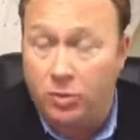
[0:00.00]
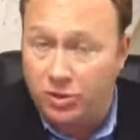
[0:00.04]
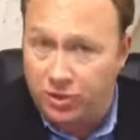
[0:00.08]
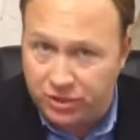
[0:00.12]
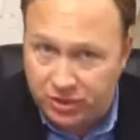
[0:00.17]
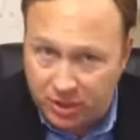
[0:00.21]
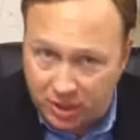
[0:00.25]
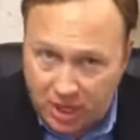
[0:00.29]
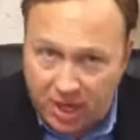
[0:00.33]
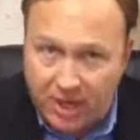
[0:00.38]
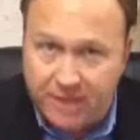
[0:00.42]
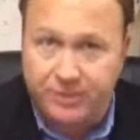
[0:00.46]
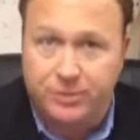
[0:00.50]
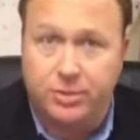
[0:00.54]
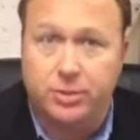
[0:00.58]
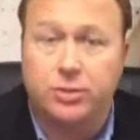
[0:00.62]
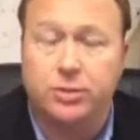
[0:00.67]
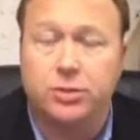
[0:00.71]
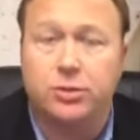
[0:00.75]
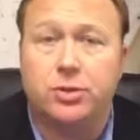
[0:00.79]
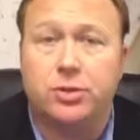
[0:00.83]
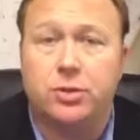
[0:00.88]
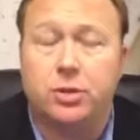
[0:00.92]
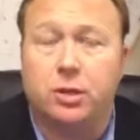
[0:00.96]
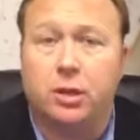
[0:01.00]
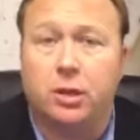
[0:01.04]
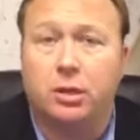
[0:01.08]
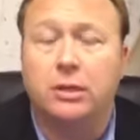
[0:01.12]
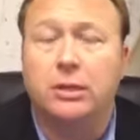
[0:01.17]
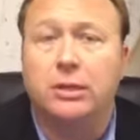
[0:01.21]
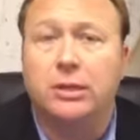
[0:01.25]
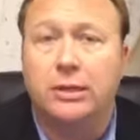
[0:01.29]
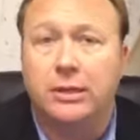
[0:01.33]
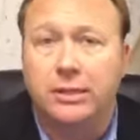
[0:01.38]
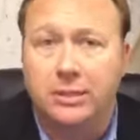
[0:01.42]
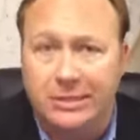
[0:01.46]
which is a
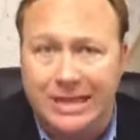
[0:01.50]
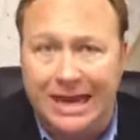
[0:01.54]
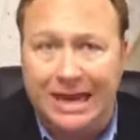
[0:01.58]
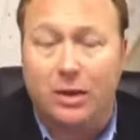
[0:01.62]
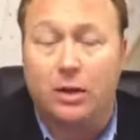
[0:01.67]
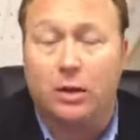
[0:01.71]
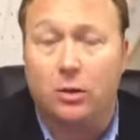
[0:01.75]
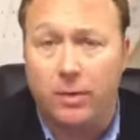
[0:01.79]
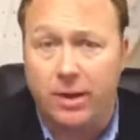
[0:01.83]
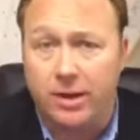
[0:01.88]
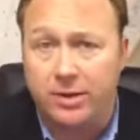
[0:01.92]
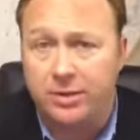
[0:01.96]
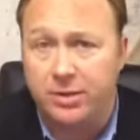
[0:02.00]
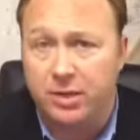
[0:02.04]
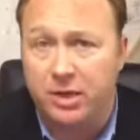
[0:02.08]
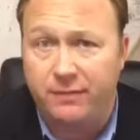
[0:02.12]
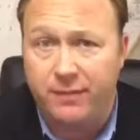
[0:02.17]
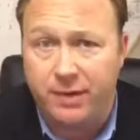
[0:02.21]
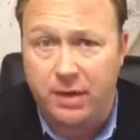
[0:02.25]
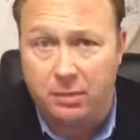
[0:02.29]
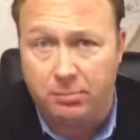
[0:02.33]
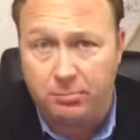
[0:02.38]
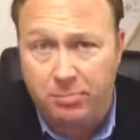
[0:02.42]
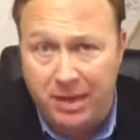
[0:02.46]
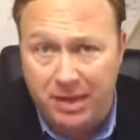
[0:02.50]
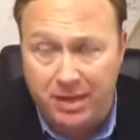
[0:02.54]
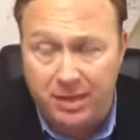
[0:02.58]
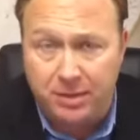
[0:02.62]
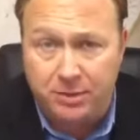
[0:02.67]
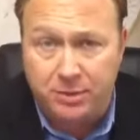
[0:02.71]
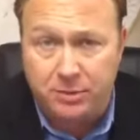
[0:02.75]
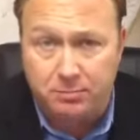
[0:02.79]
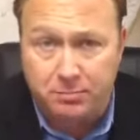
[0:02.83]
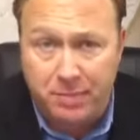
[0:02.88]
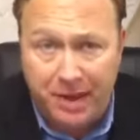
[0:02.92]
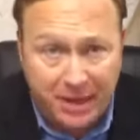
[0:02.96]
constitutional Declaration of
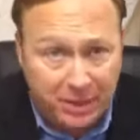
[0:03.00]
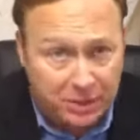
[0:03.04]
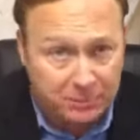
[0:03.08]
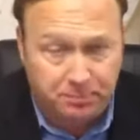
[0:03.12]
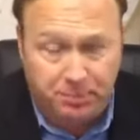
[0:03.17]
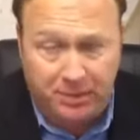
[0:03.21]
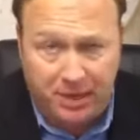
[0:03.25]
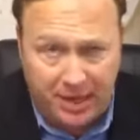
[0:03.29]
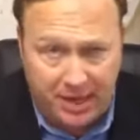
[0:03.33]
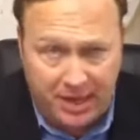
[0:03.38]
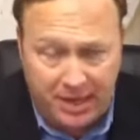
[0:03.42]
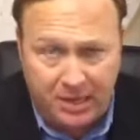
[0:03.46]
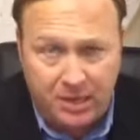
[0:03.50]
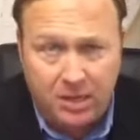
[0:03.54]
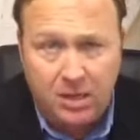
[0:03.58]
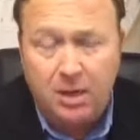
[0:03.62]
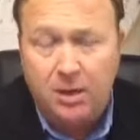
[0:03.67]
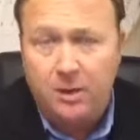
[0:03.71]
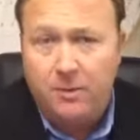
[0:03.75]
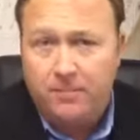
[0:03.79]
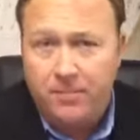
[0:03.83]
Independence-based plan,